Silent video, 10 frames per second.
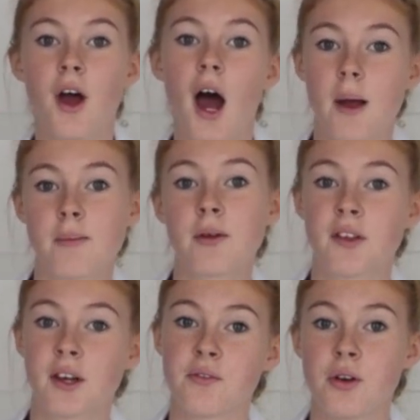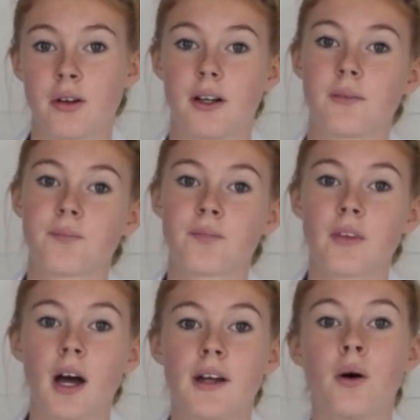I'm using a ruler,
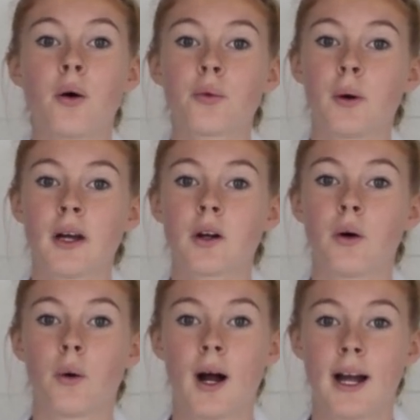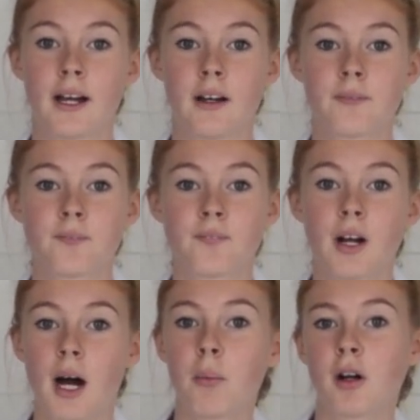an old wire coat hanger,
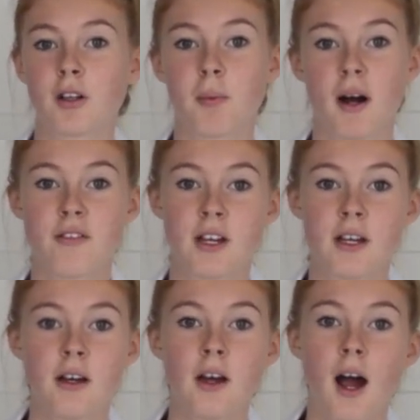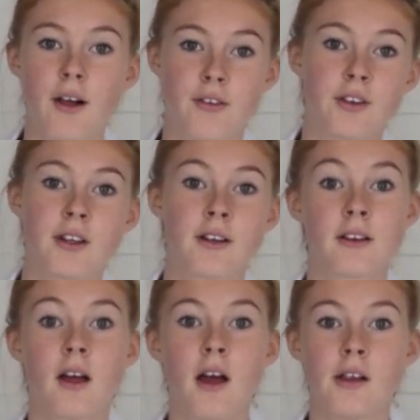a watch battery and some
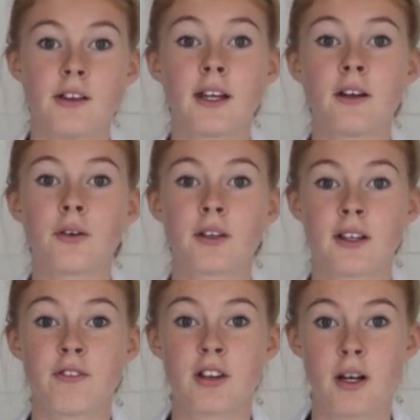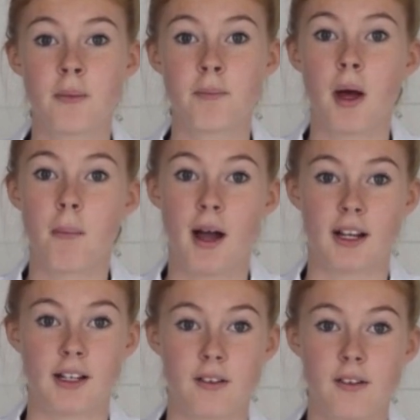neodymium
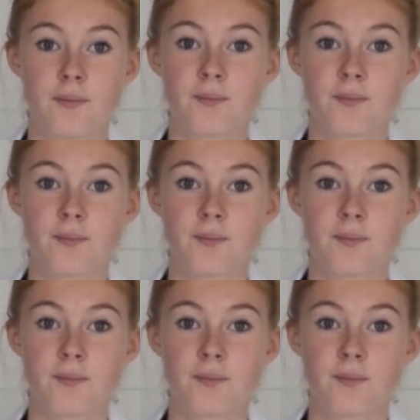magnets.